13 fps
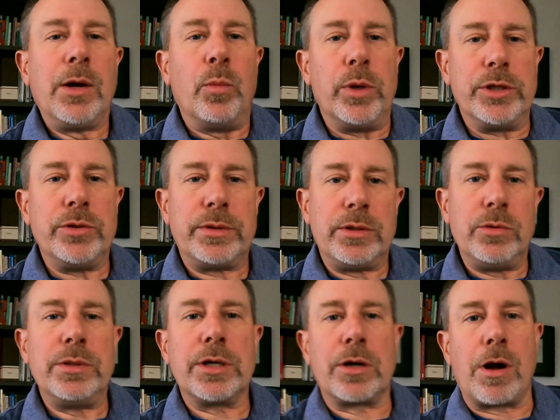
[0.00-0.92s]
when you
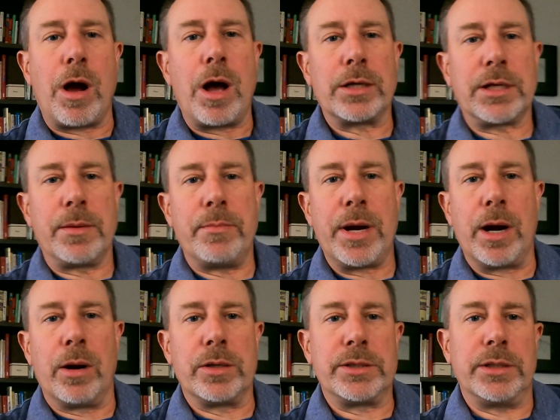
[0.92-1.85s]
do the cost
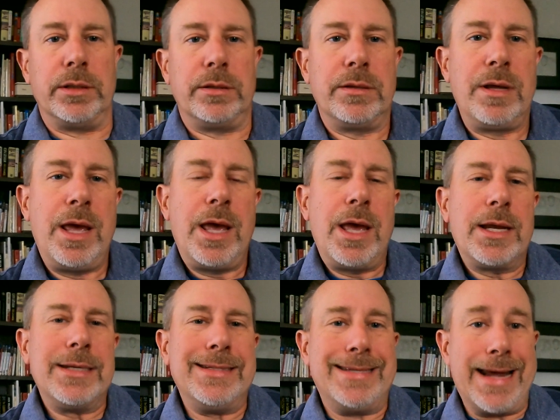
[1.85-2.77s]
comparison.
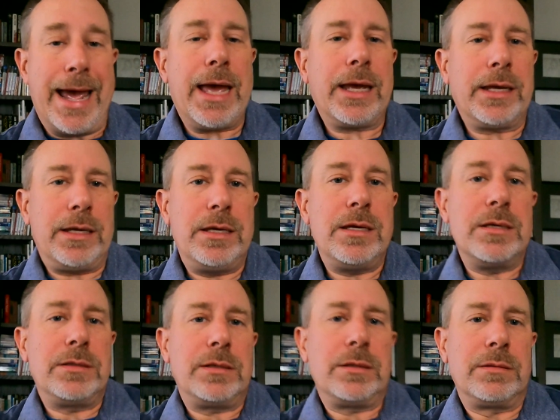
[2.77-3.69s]
DAC
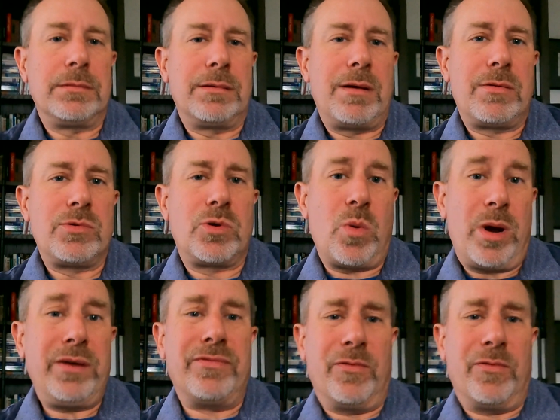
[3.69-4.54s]
is quite